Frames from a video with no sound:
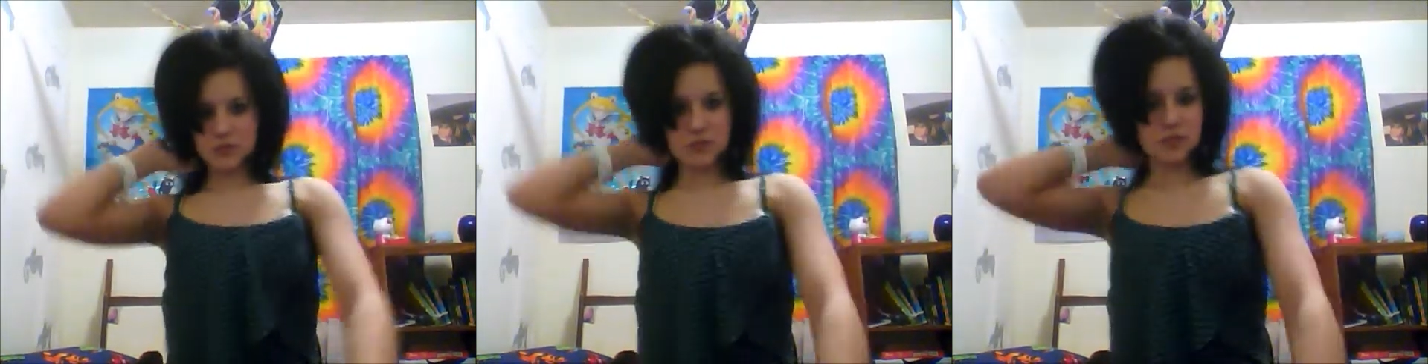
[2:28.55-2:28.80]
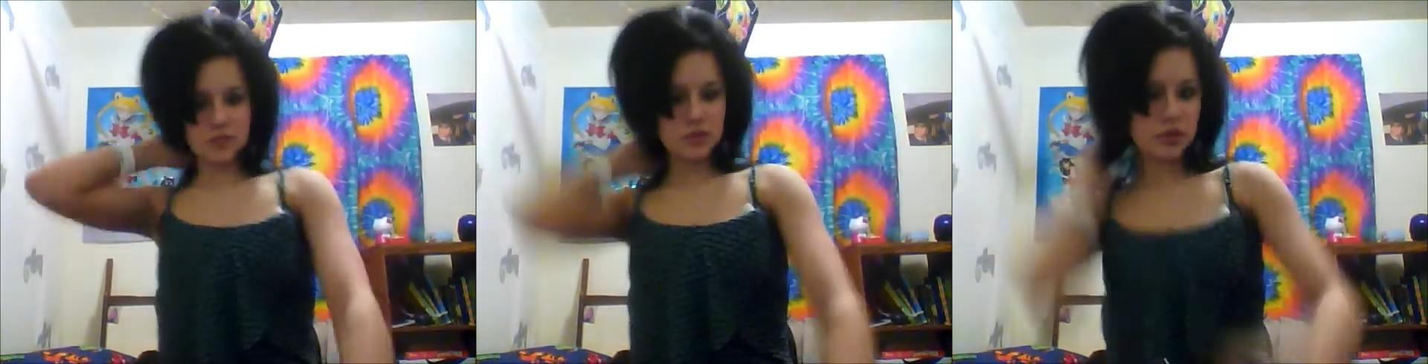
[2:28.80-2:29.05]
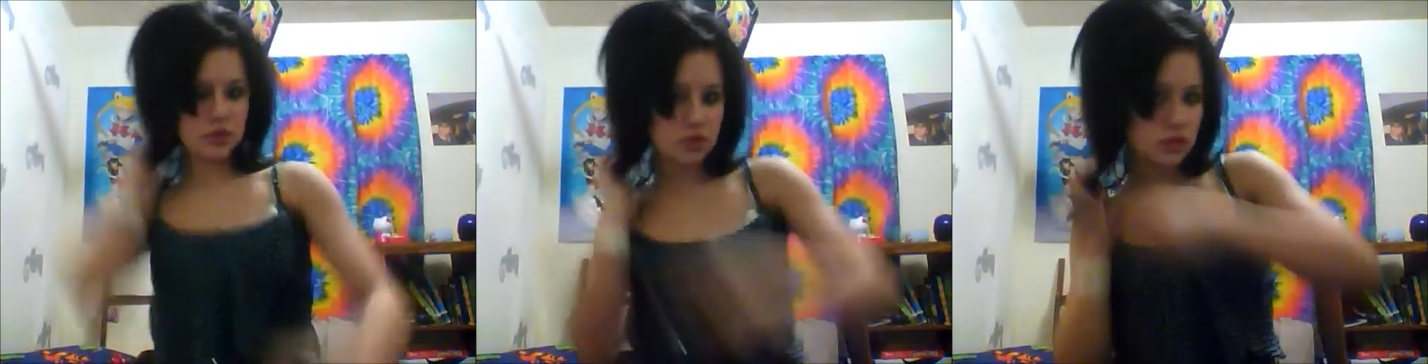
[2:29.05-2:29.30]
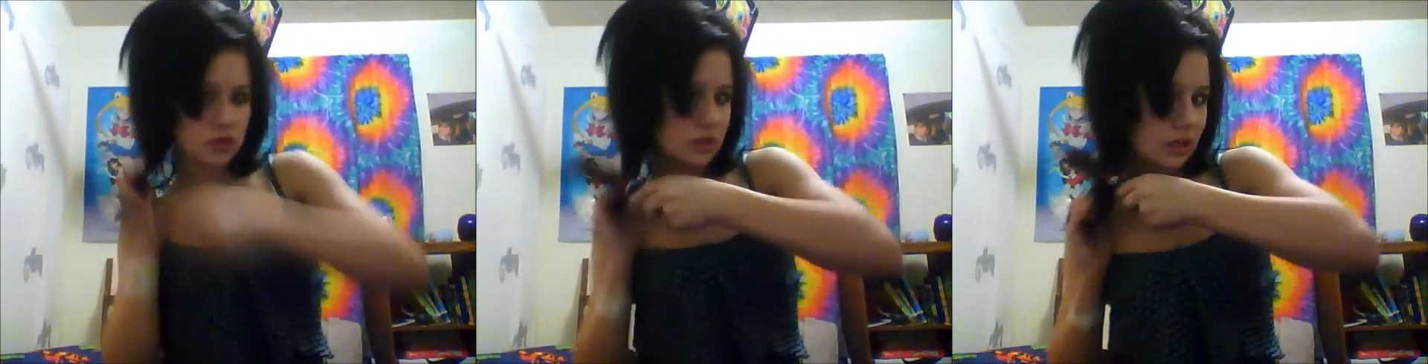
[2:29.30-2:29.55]
Then you're just going
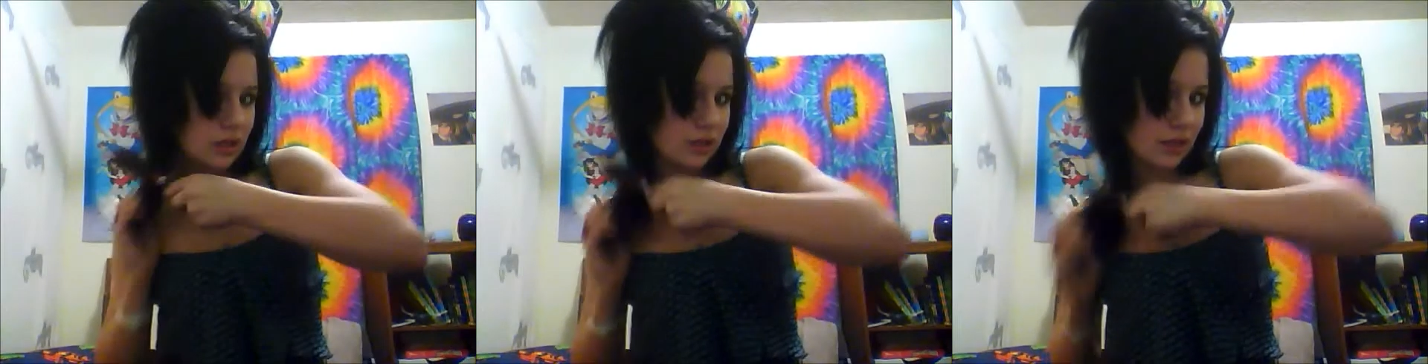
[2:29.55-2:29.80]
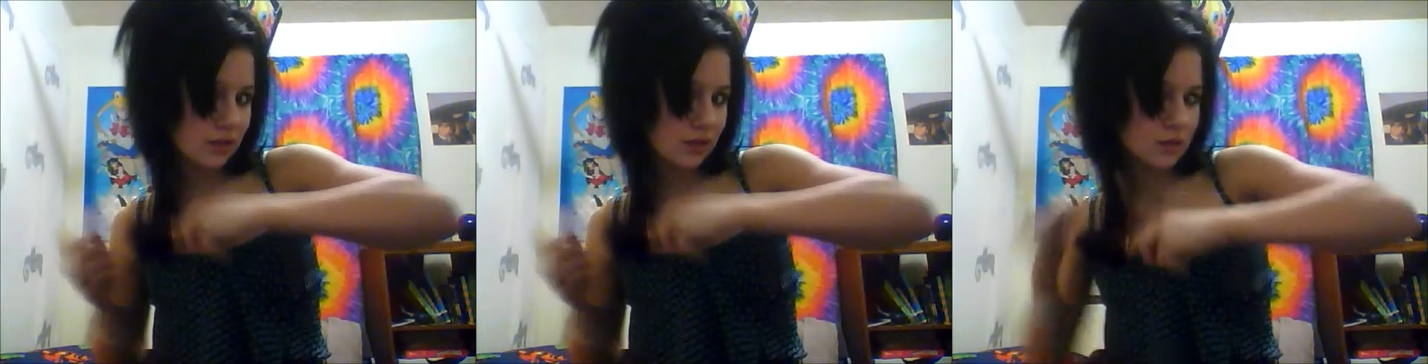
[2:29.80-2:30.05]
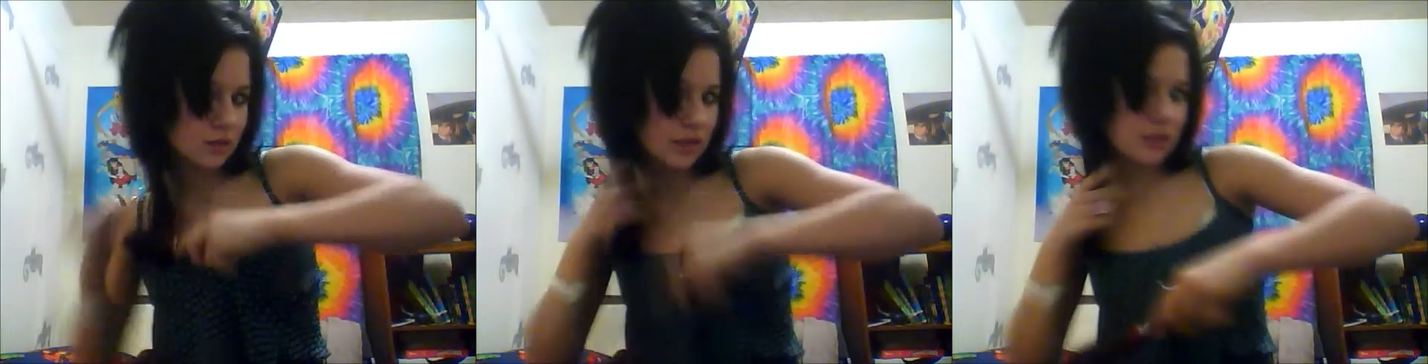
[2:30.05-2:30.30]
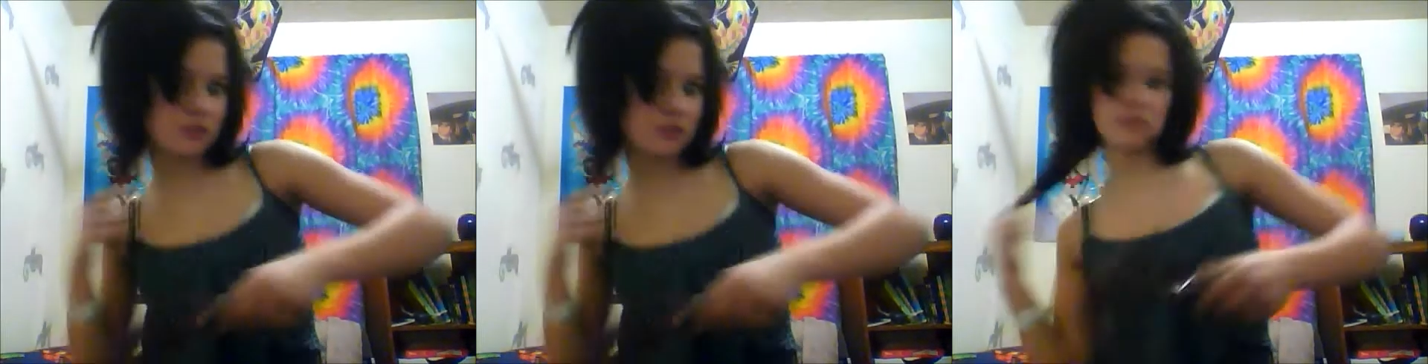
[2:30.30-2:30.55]
to take the outsides,
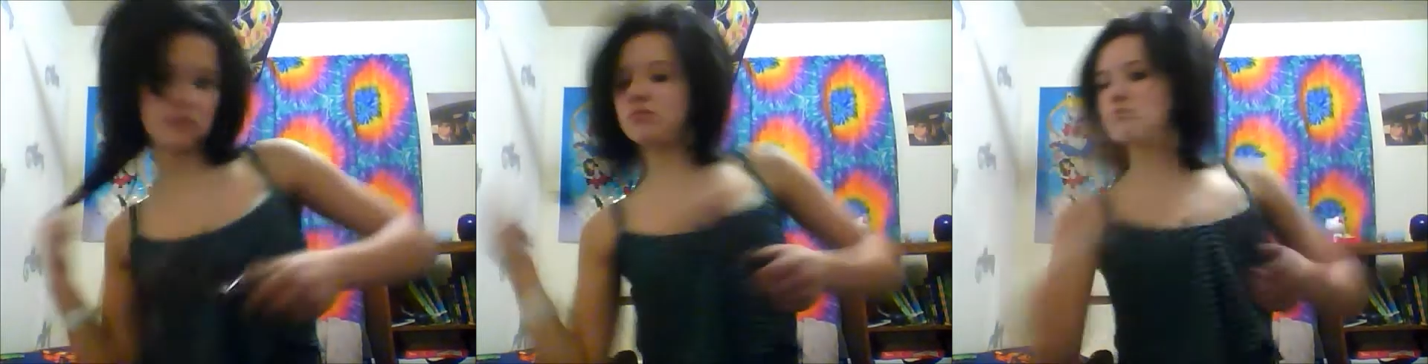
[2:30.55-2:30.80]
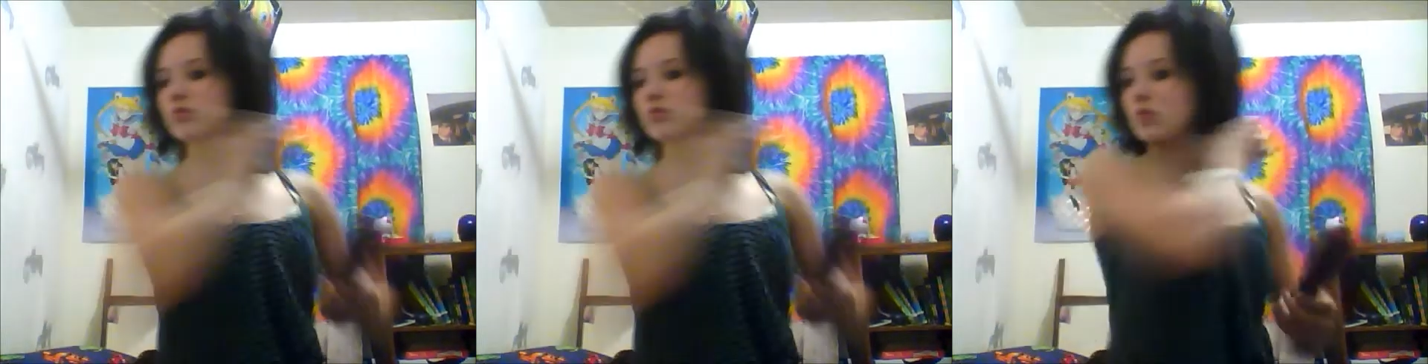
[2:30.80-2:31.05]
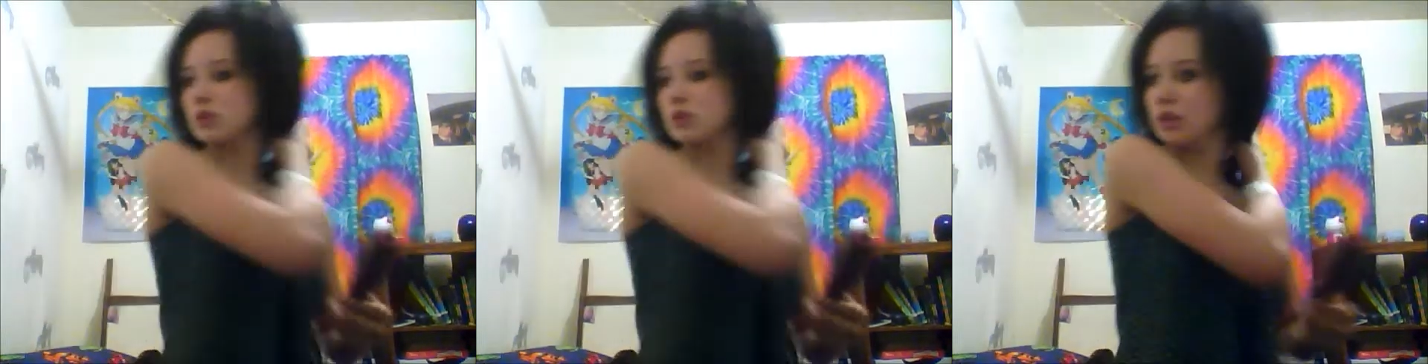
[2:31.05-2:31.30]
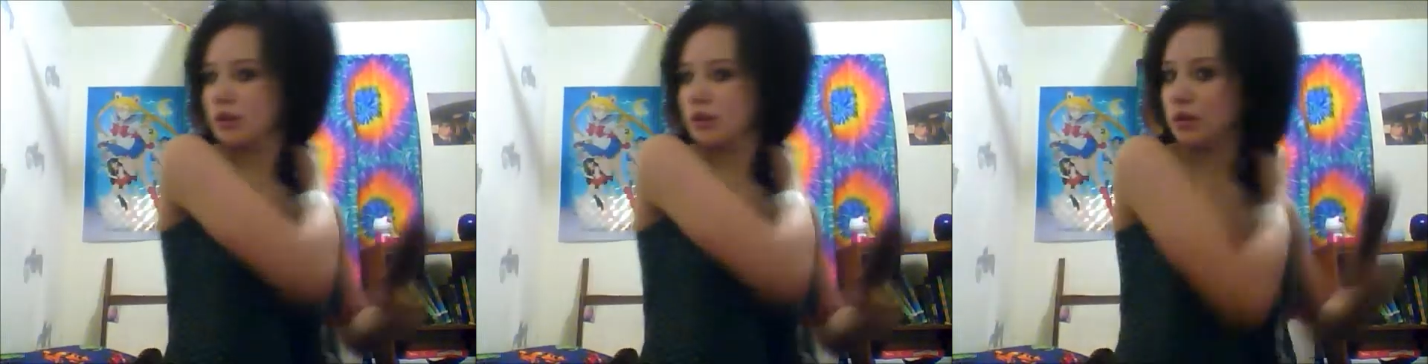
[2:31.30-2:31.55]
brush
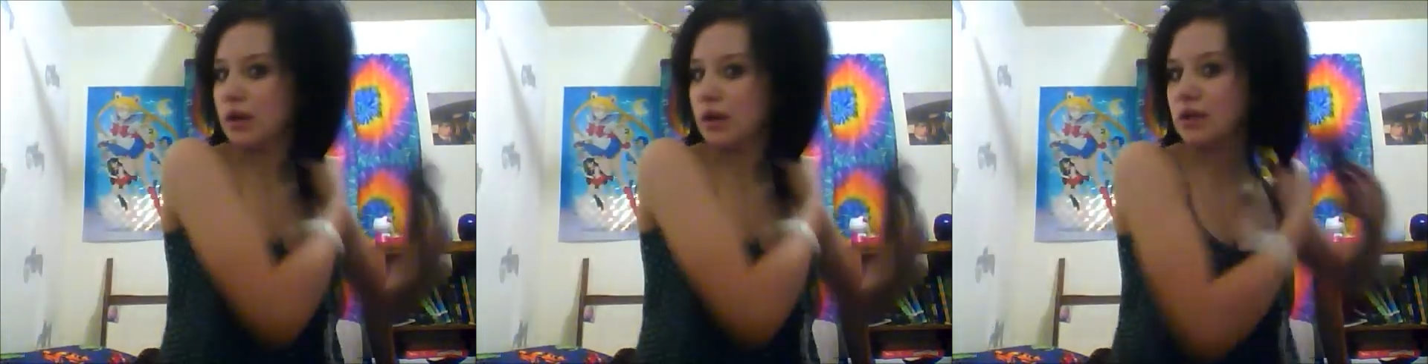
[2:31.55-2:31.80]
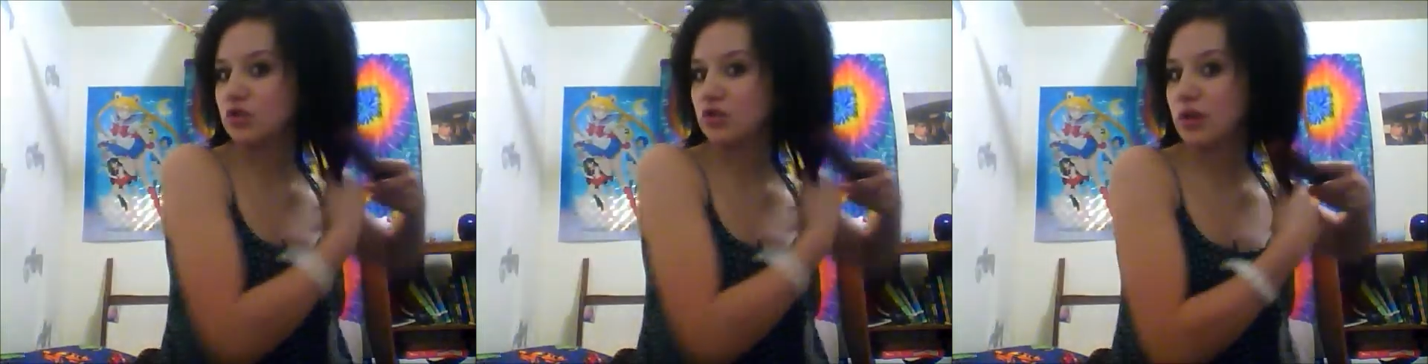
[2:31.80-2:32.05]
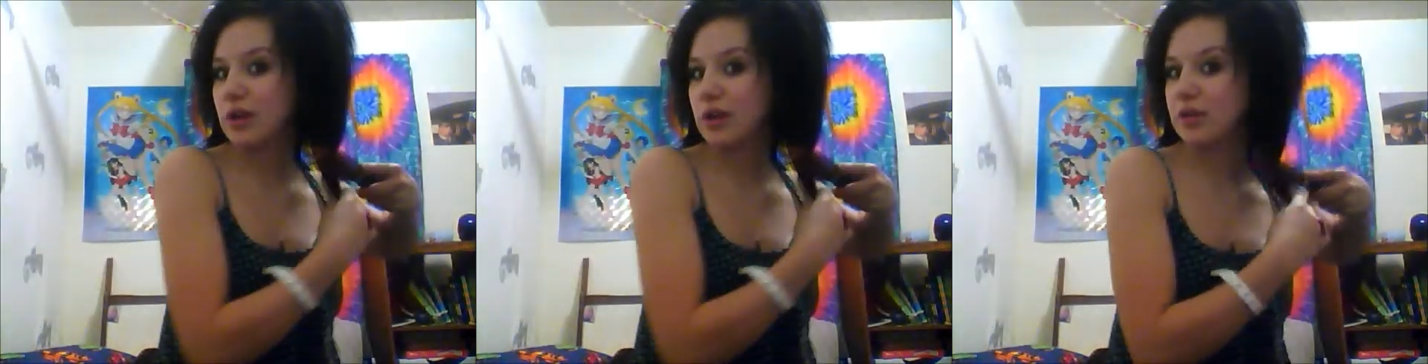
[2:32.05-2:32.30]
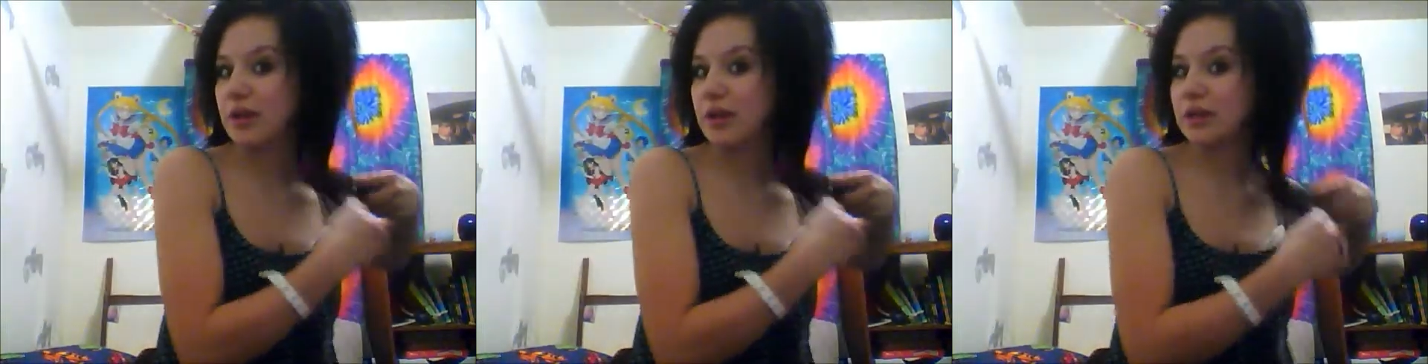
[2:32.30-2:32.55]
out your extra hair that
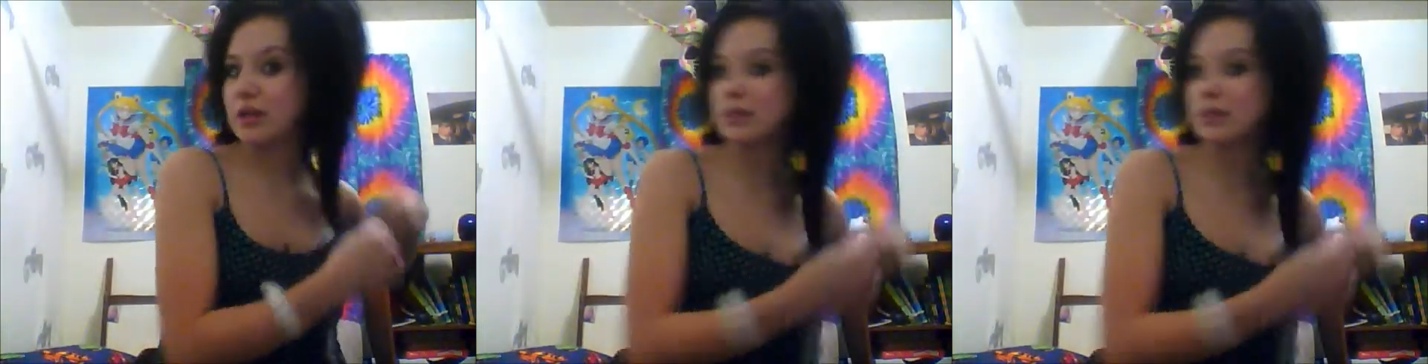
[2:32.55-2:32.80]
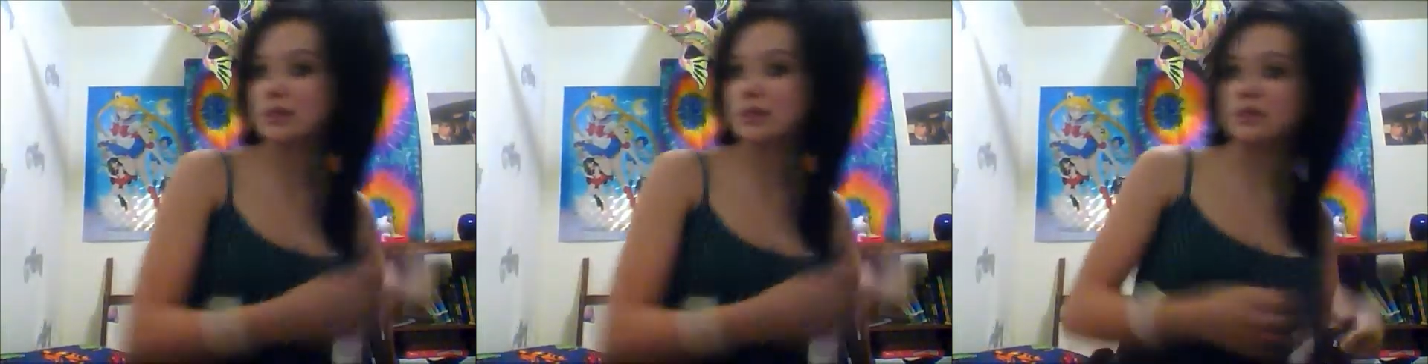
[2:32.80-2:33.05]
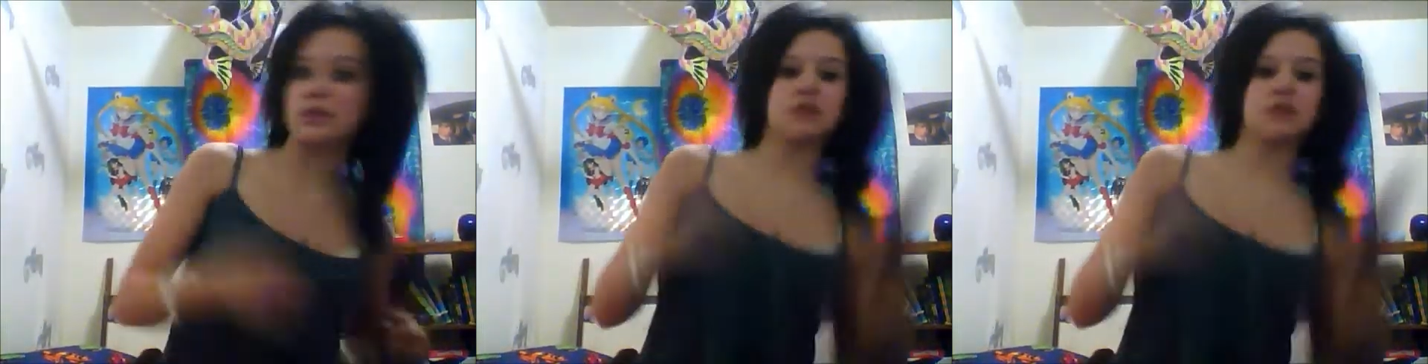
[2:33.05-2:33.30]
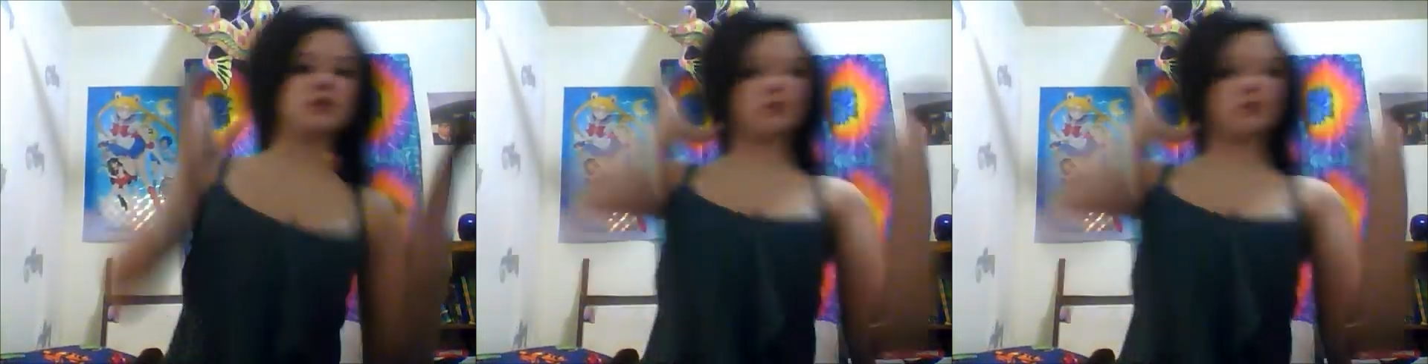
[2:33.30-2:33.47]
isn't teased.